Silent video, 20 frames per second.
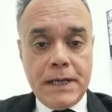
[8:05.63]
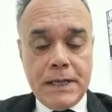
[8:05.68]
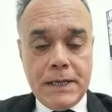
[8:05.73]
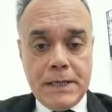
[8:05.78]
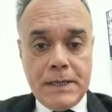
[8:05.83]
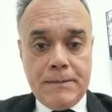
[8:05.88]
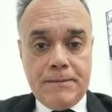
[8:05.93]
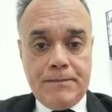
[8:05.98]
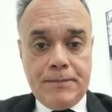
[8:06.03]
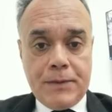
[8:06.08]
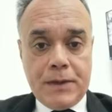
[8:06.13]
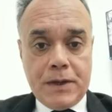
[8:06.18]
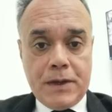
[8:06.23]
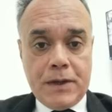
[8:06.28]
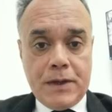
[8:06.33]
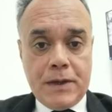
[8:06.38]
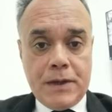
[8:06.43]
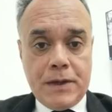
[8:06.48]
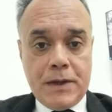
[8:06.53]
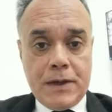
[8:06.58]

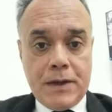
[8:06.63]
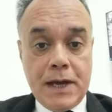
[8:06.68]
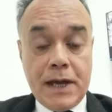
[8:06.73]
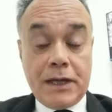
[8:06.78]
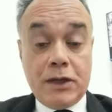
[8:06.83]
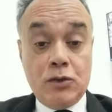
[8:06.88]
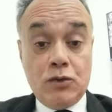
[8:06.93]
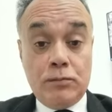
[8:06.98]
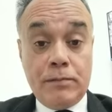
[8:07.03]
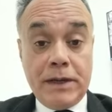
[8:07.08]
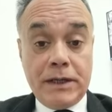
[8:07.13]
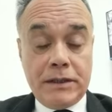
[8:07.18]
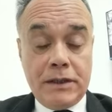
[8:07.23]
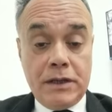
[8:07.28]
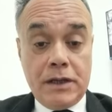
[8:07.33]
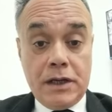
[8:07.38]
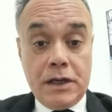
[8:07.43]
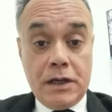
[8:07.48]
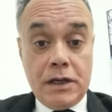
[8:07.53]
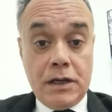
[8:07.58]
acute
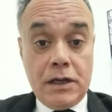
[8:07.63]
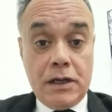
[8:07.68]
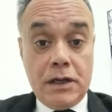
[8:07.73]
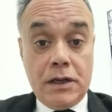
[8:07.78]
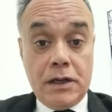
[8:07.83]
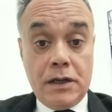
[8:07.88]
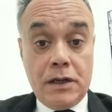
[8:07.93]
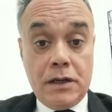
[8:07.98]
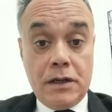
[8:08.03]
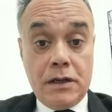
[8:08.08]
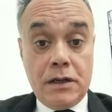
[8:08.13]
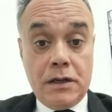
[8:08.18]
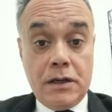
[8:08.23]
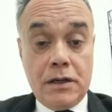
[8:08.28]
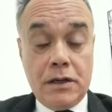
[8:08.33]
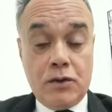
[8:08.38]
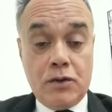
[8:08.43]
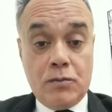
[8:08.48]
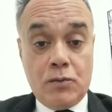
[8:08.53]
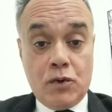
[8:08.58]
bacterial
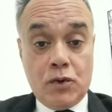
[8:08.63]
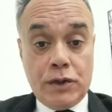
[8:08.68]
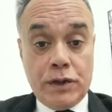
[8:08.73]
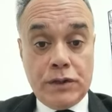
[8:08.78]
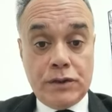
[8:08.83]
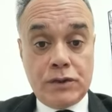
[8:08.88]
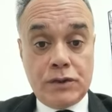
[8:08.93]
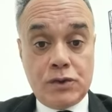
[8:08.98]
pneumonias.